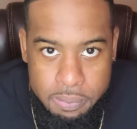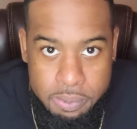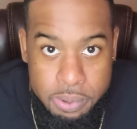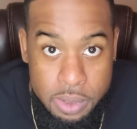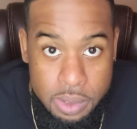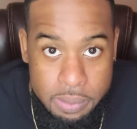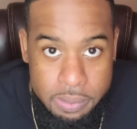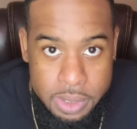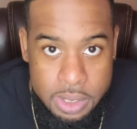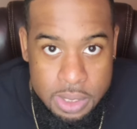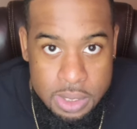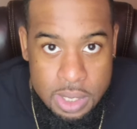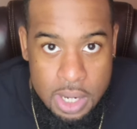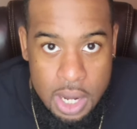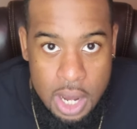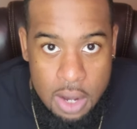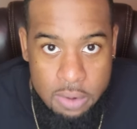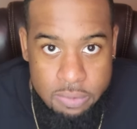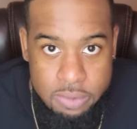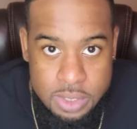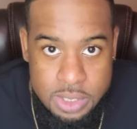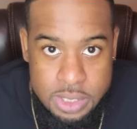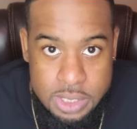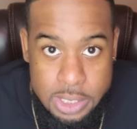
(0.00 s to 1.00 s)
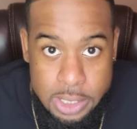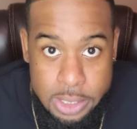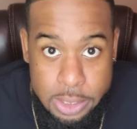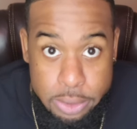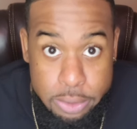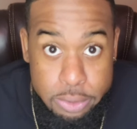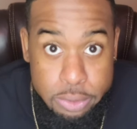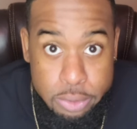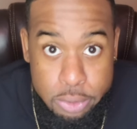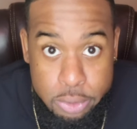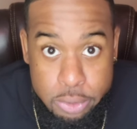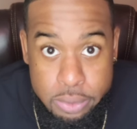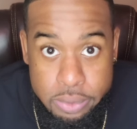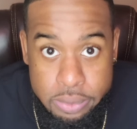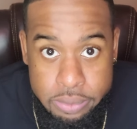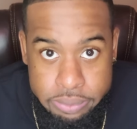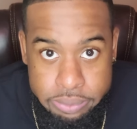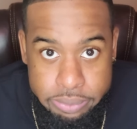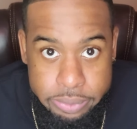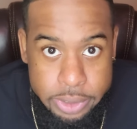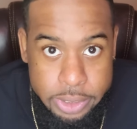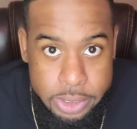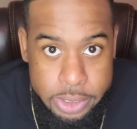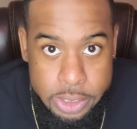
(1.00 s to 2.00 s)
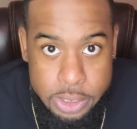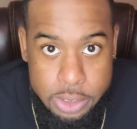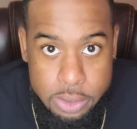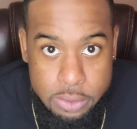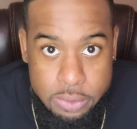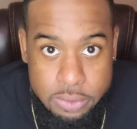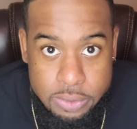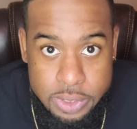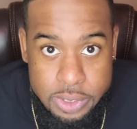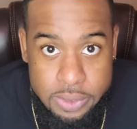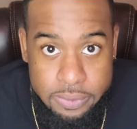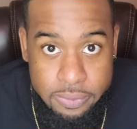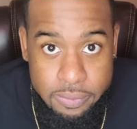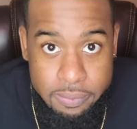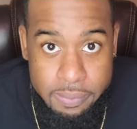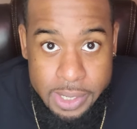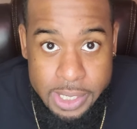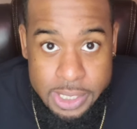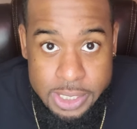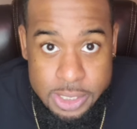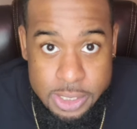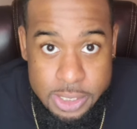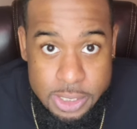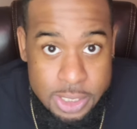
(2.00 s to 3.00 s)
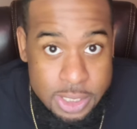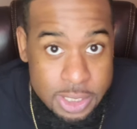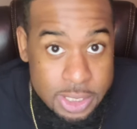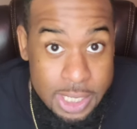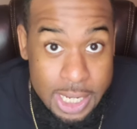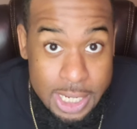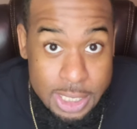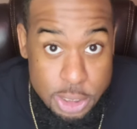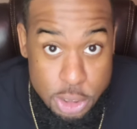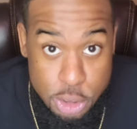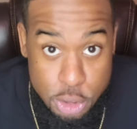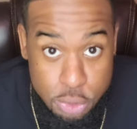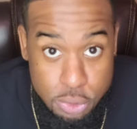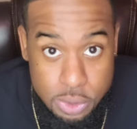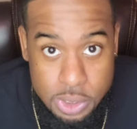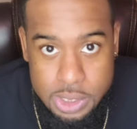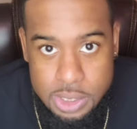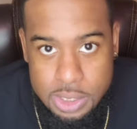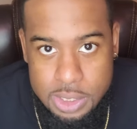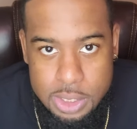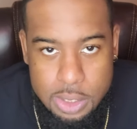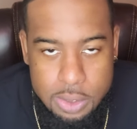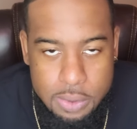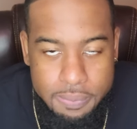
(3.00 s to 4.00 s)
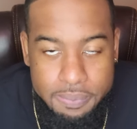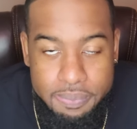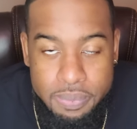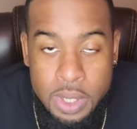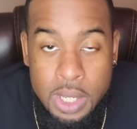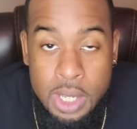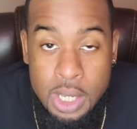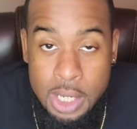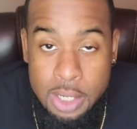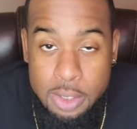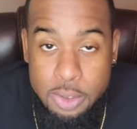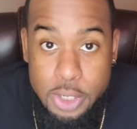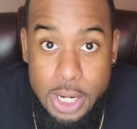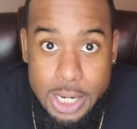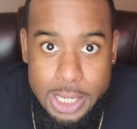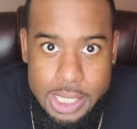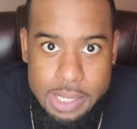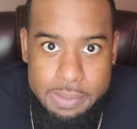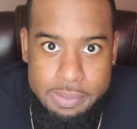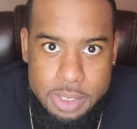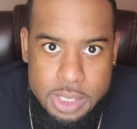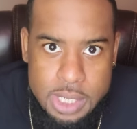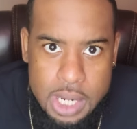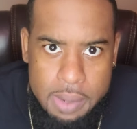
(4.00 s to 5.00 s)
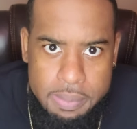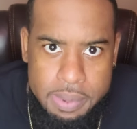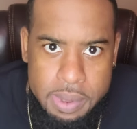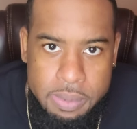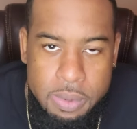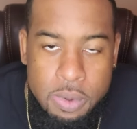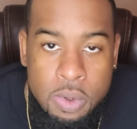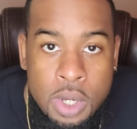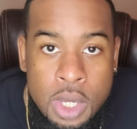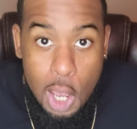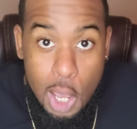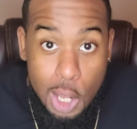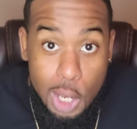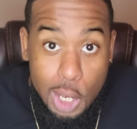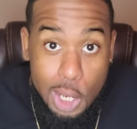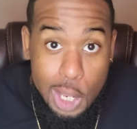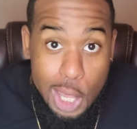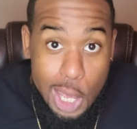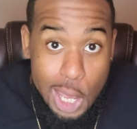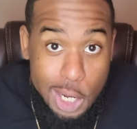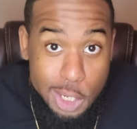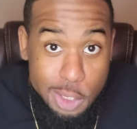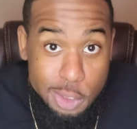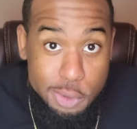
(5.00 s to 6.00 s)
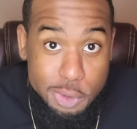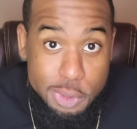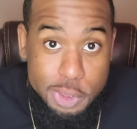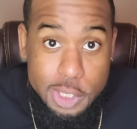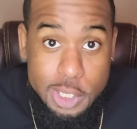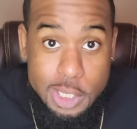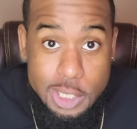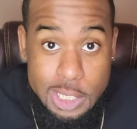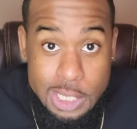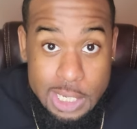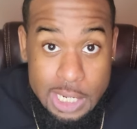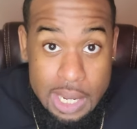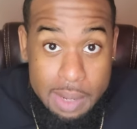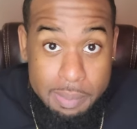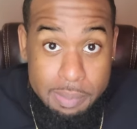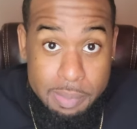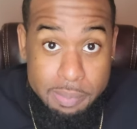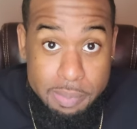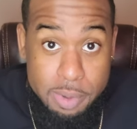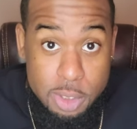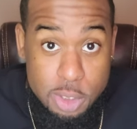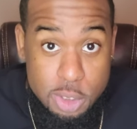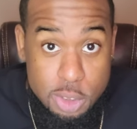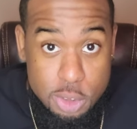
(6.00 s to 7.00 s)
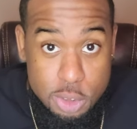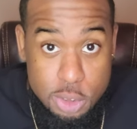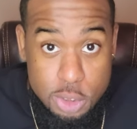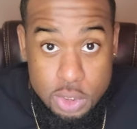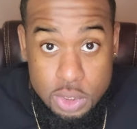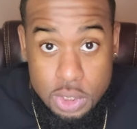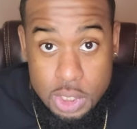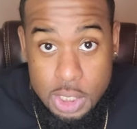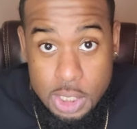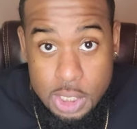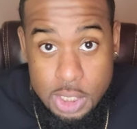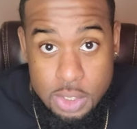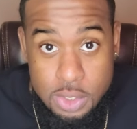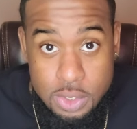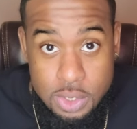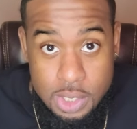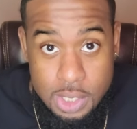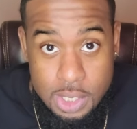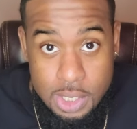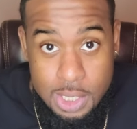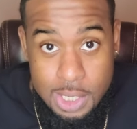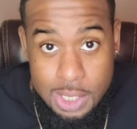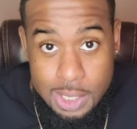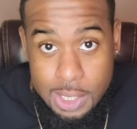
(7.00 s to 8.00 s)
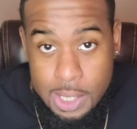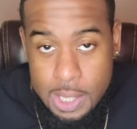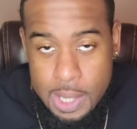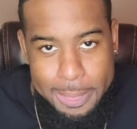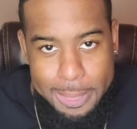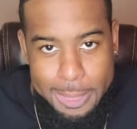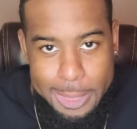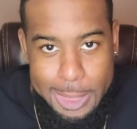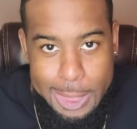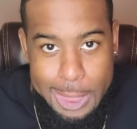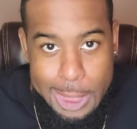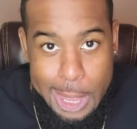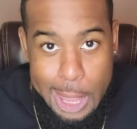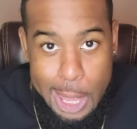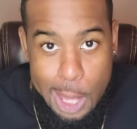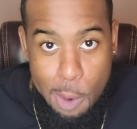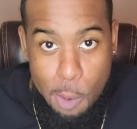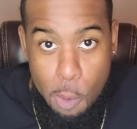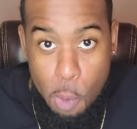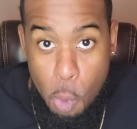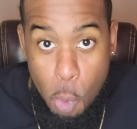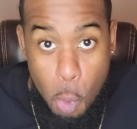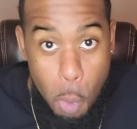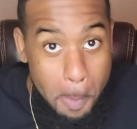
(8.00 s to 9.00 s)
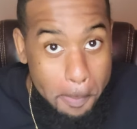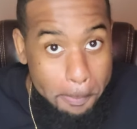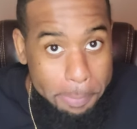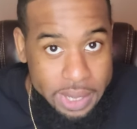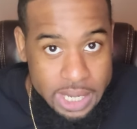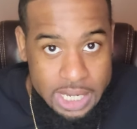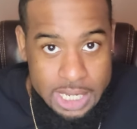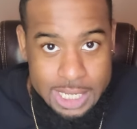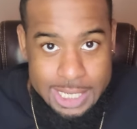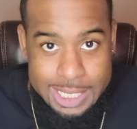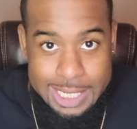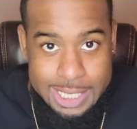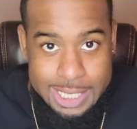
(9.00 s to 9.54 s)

put me in the office and it just goes to information and it's not discreet, so I'm trying to keep a job, people. A lot of you think that I'm a personal trainer like that. Nope.